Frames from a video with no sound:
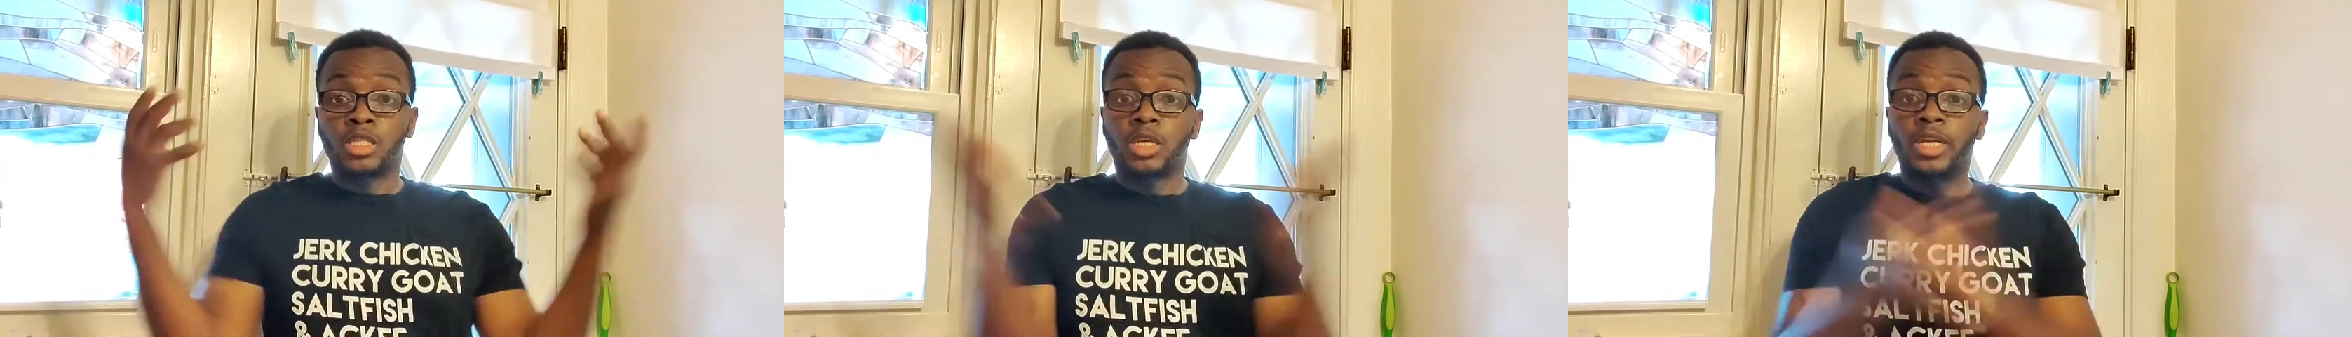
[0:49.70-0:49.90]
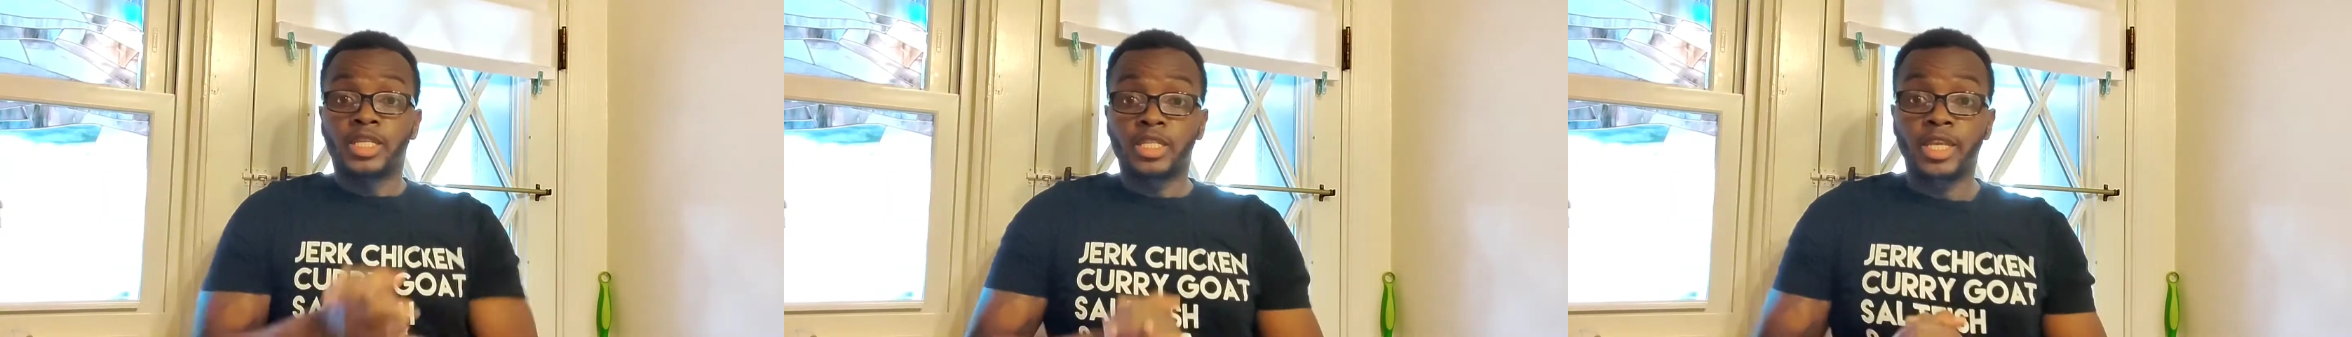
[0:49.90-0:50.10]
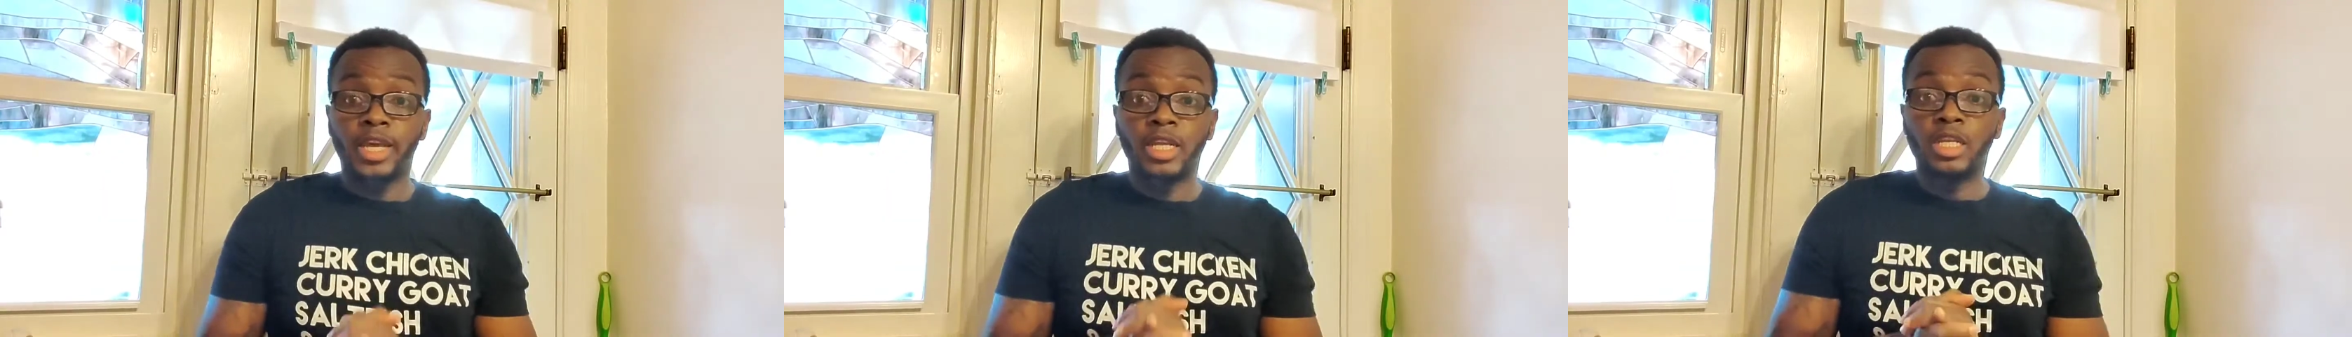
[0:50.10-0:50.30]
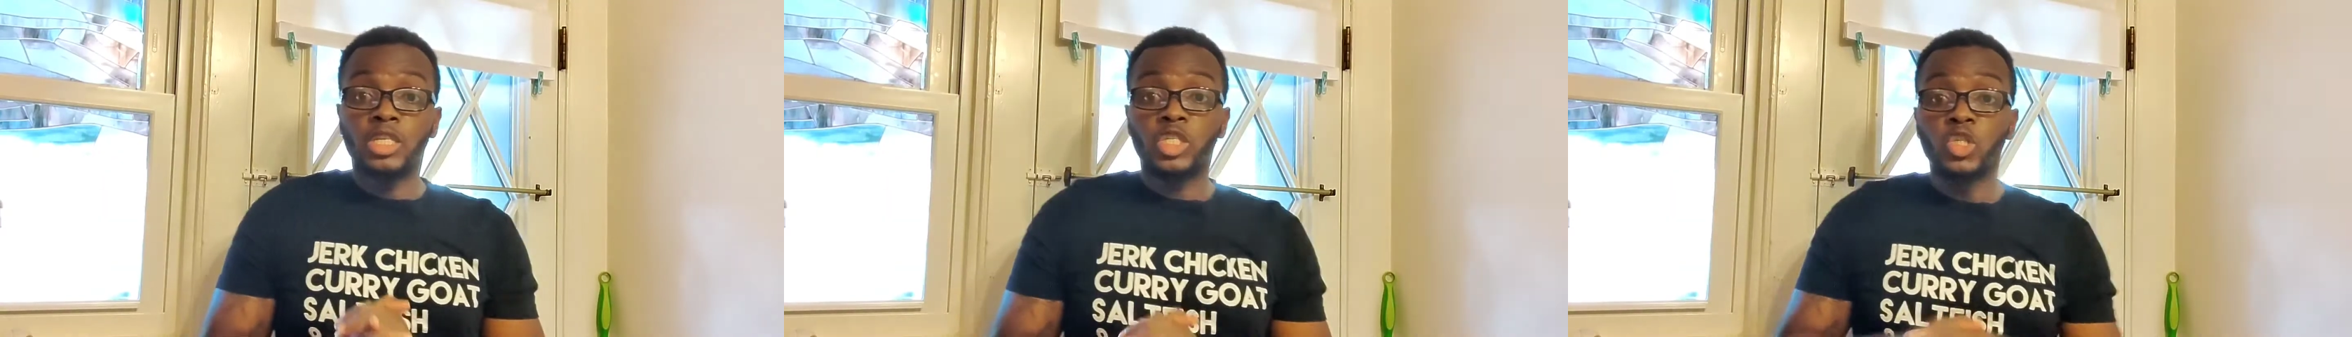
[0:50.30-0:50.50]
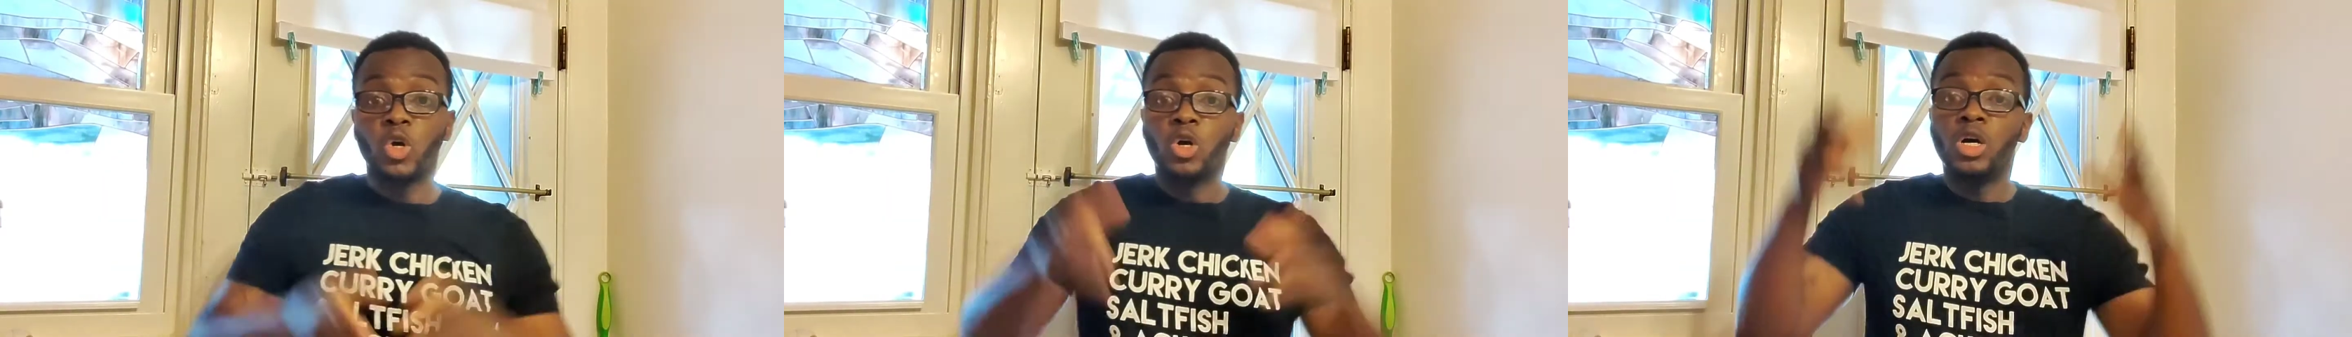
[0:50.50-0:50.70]
So let's get
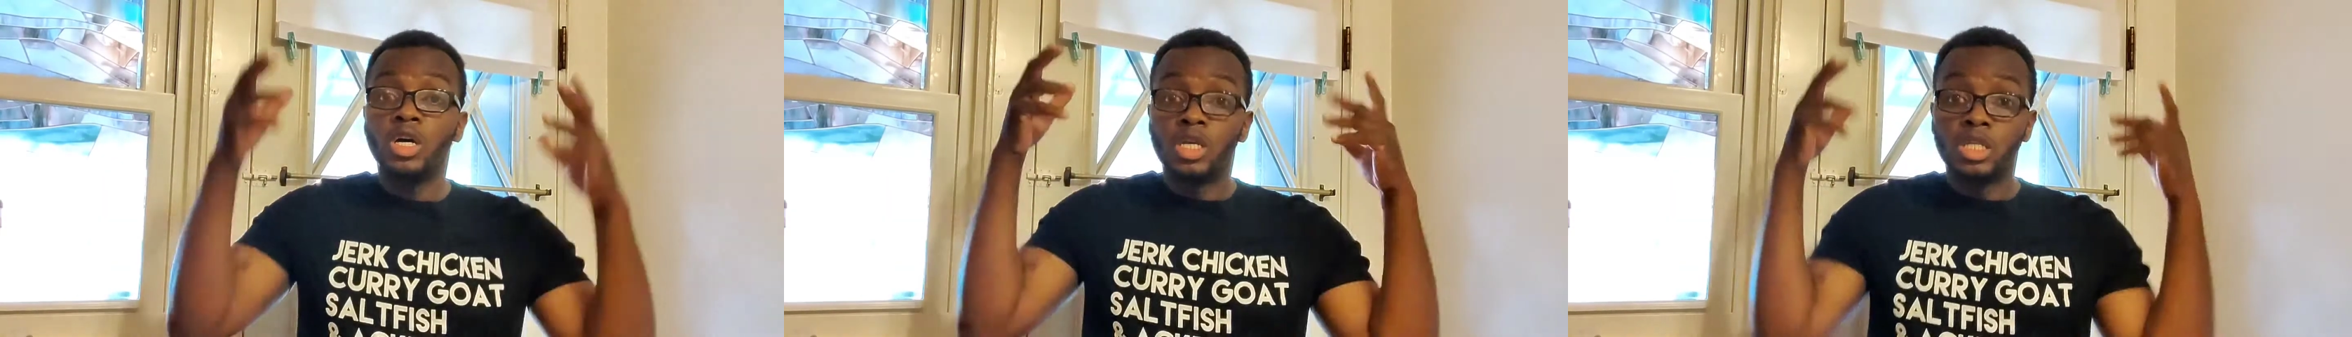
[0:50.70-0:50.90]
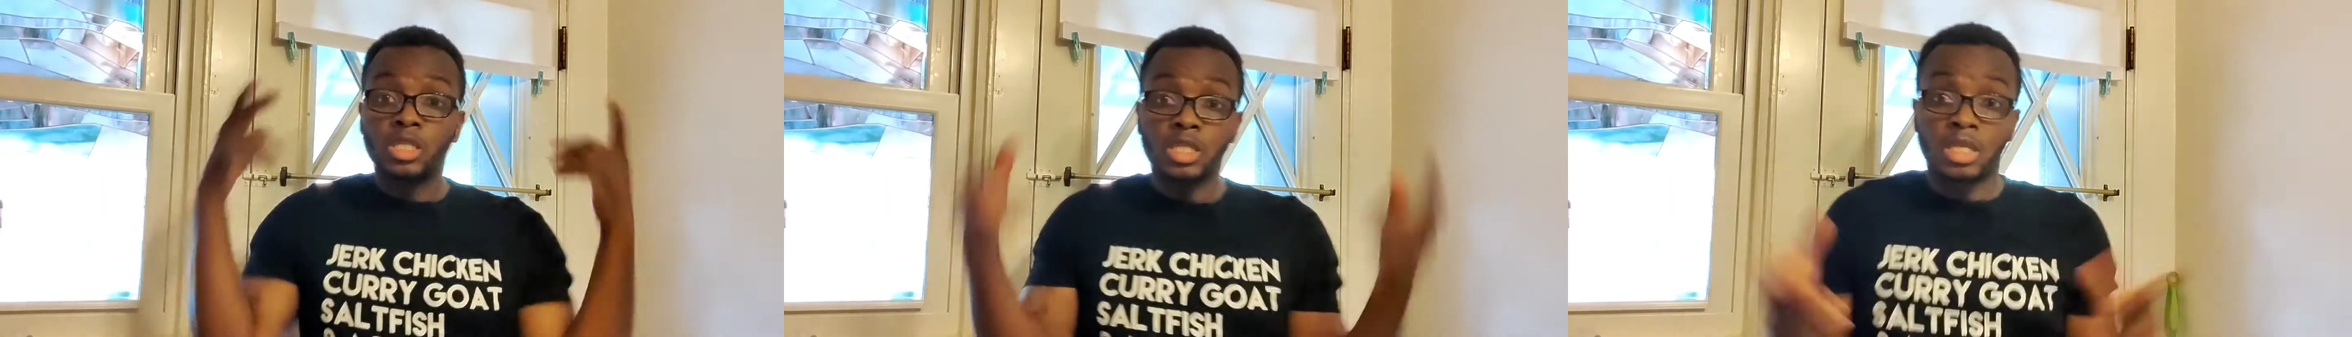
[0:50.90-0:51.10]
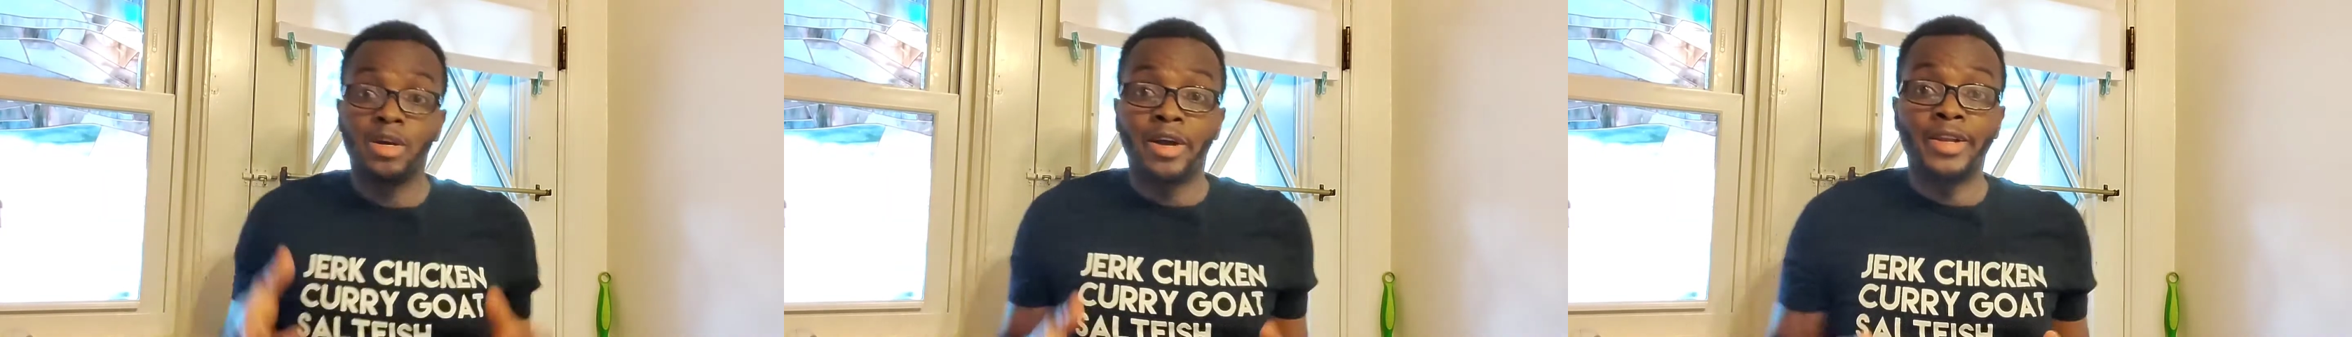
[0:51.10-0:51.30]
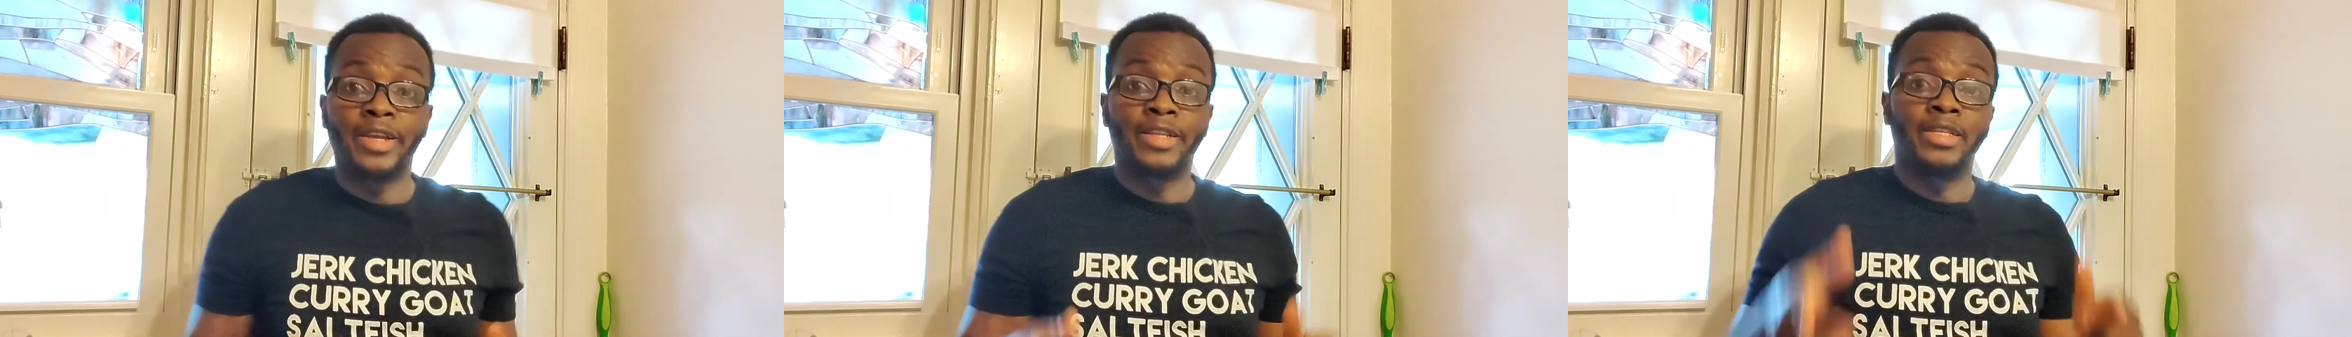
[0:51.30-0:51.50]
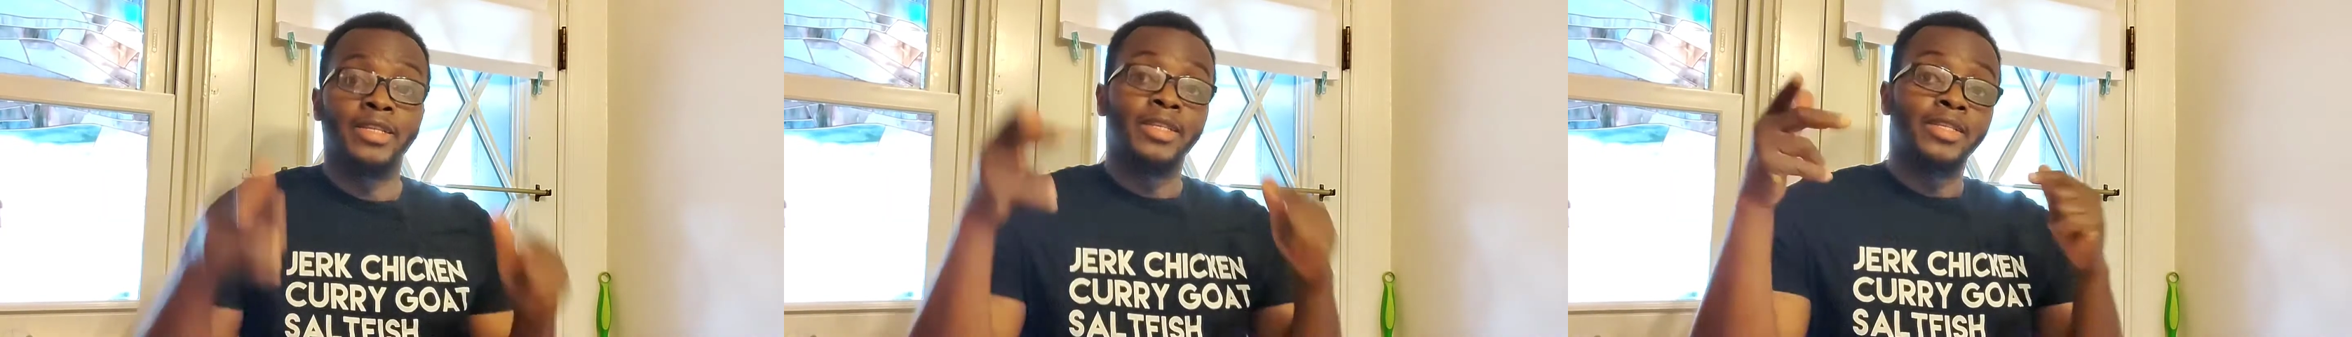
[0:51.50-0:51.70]
this show
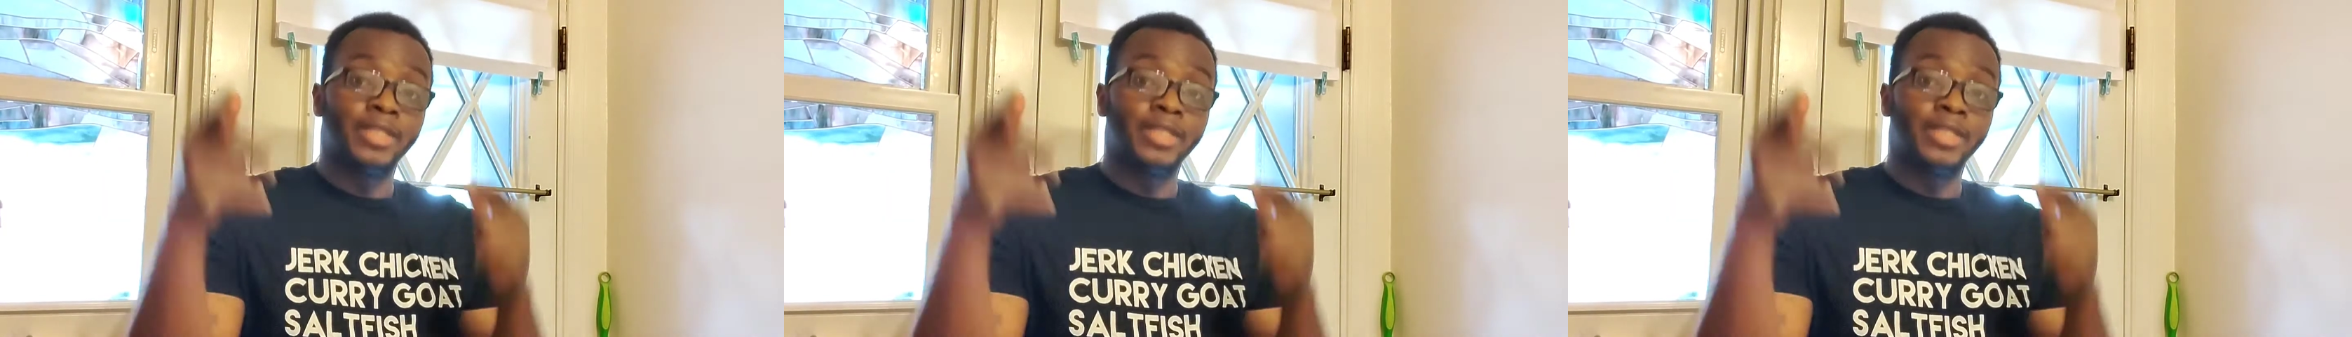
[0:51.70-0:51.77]
started.